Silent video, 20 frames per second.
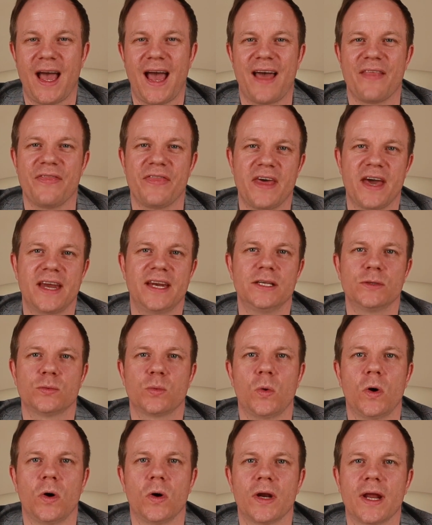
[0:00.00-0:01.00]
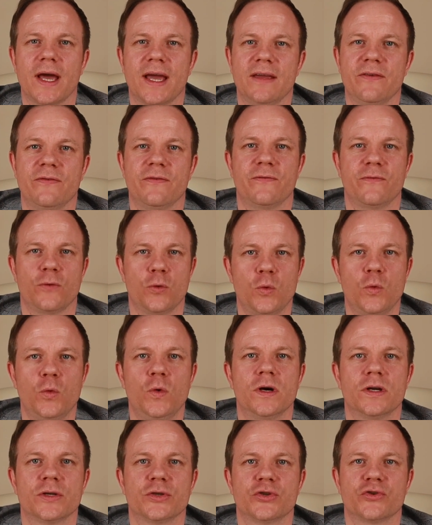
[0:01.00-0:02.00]
And that is what a
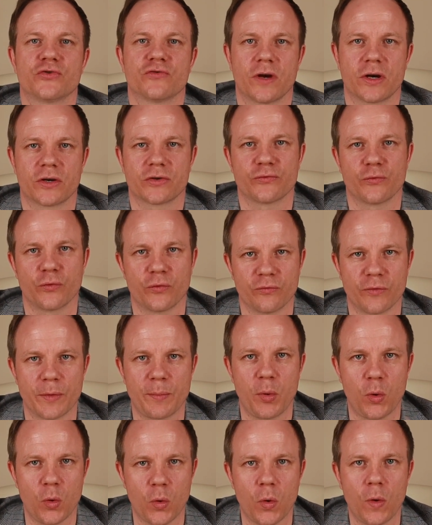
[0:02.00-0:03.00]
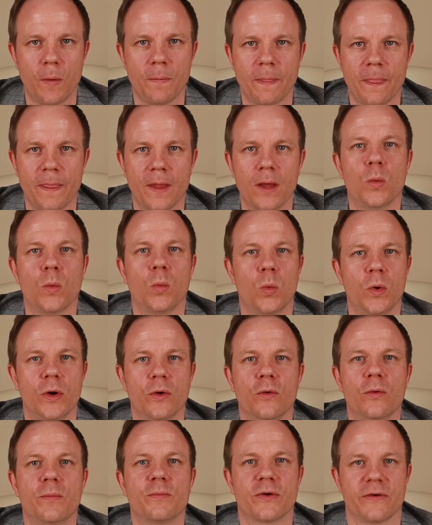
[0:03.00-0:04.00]
full structural report
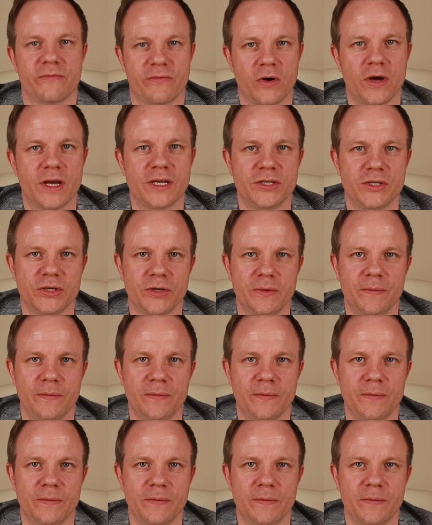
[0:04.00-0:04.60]
will provide you.